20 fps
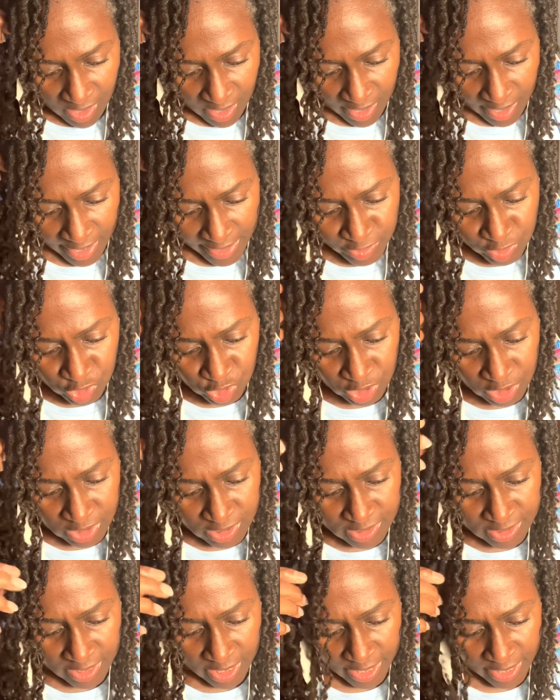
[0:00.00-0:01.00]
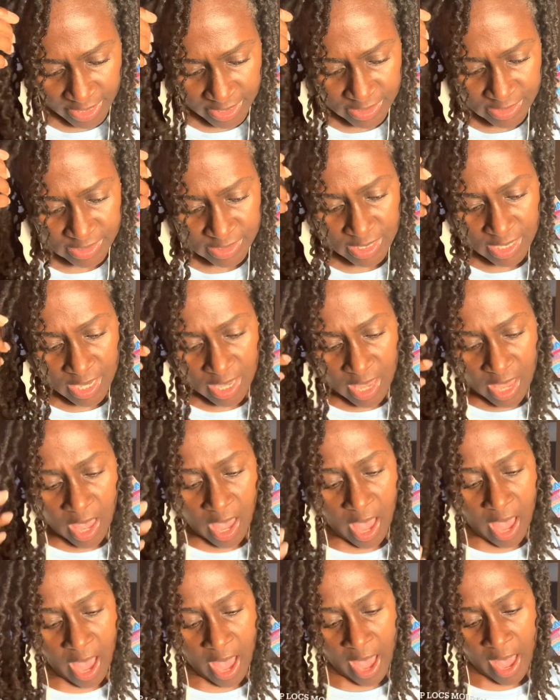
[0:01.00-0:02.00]
and she says,
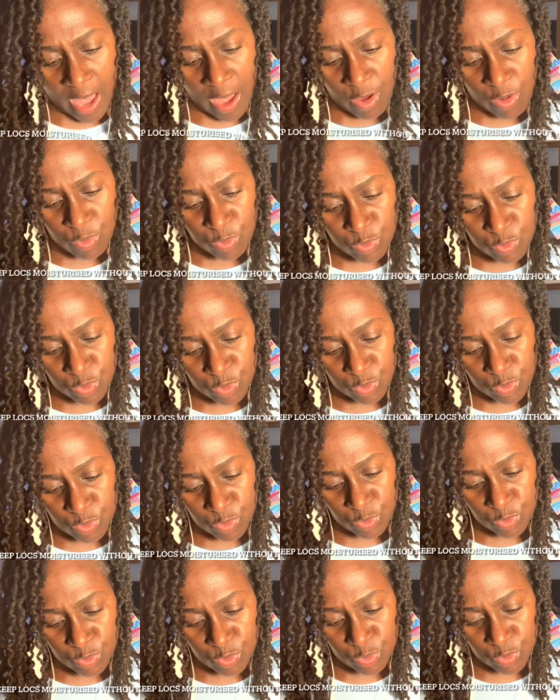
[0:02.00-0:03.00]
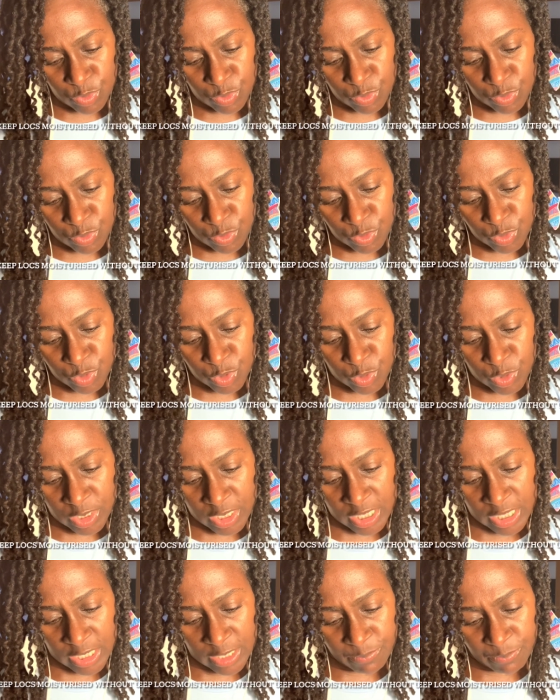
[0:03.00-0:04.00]
how to
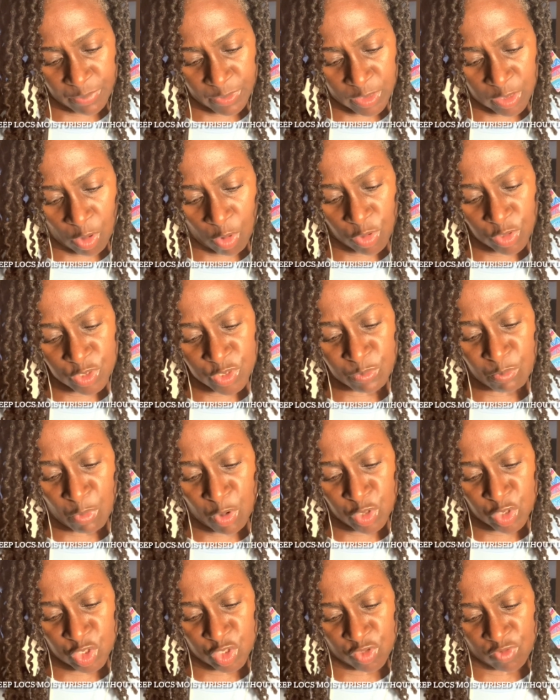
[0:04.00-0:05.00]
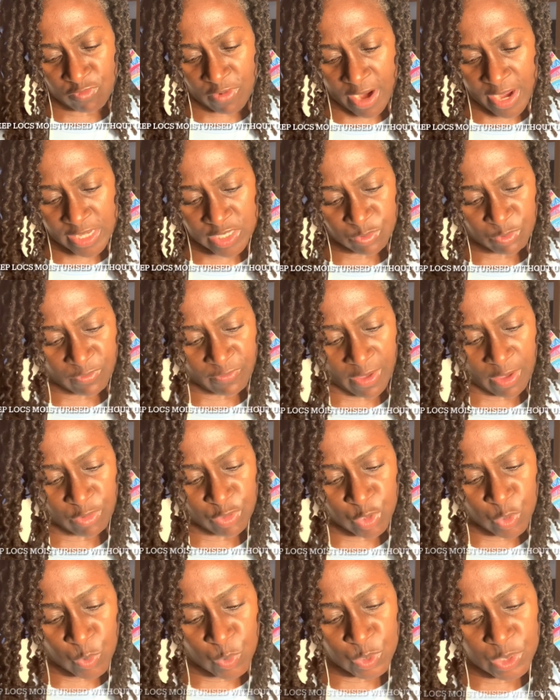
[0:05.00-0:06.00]
keep locks moisturized without
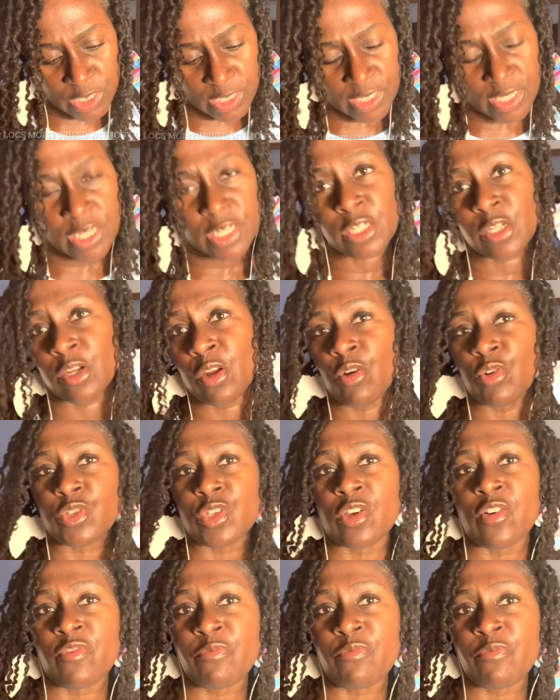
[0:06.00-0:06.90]
using a lot of